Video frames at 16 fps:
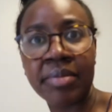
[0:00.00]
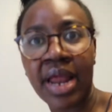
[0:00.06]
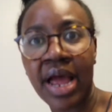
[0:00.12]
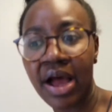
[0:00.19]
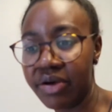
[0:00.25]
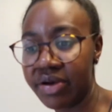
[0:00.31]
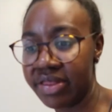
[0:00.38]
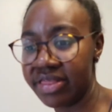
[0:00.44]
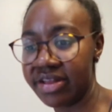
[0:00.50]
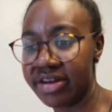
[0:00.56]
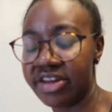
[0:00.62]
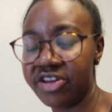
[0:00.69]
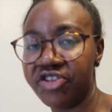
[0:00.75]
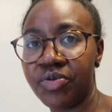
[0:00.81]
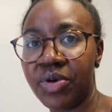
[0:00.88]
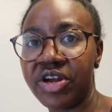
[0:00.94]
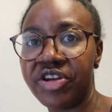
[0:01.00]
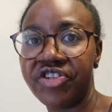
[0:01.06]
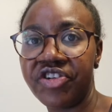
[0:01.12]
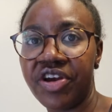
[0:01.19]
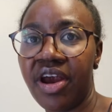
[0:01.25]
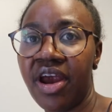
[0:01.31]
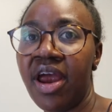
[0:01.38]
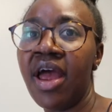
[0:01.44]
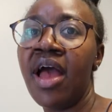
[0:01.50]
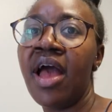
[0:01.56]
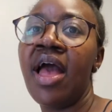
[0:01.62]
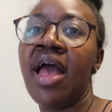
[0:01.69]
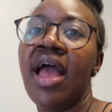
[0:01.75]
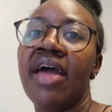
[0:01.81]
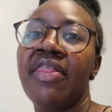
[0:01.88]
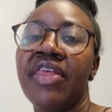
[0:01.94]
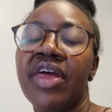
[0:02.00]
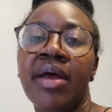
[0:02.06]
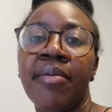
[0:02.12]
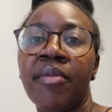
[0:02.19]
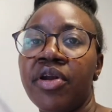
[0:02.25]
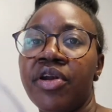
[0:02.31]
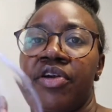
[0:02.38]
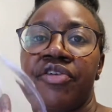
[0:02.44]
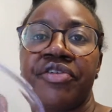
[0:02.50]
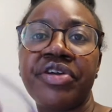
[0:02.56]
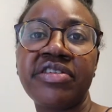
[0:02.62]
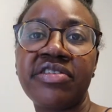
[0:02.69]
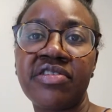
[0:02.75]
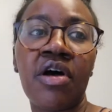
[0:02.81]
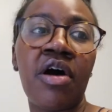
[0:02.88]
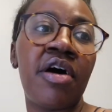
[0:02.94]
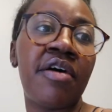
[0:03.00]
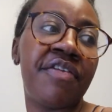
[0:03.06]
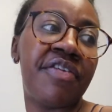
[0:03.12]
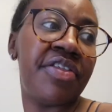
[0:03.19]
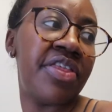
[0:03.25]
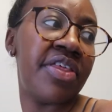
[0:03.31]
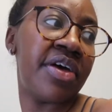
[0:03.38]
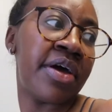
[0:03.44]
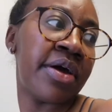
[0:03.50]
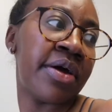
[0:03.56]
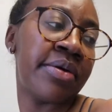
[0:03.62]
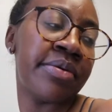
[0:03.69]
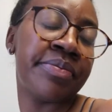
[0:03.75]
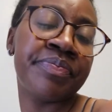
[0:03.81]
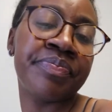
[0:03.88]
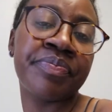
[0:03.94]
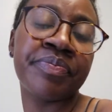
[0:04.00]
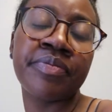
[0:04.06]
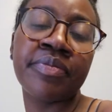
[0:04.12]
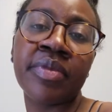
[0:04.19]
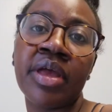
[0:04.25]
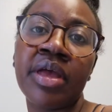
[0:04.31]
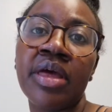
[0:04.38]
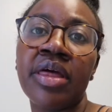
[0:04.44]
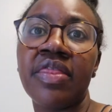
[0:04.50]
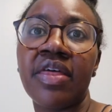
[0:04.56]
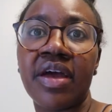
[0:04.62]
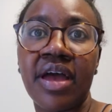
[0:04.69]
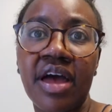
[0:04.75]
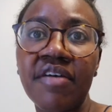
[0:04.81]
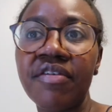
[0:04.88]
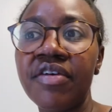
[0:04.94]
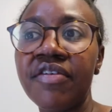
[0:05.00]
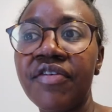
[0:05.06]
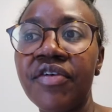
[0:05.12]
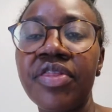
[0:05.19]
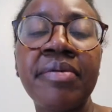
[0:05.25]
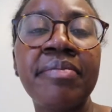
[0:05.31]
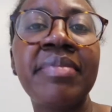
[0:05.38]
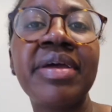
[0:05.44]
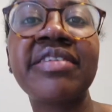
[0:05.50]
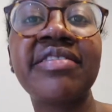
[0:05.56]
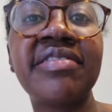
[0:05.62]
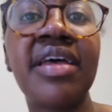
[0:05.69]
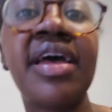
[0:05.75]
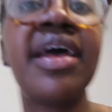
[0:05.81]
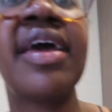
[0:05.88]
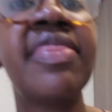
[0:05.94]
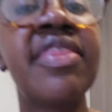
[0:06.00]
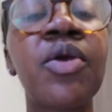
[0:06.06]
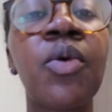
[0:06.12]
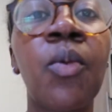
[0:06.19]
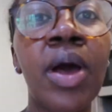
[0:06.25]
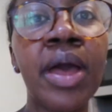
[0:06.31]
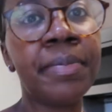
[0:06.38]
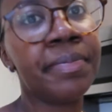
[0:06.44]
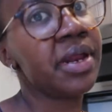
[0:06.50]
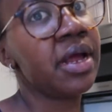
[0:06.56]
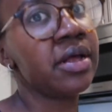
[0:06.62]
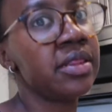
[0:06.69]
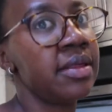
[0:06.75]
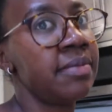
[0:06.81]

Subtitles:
now in the dishwasher, and then I'm gonna rinse off the cover for the mixer and then wipe down the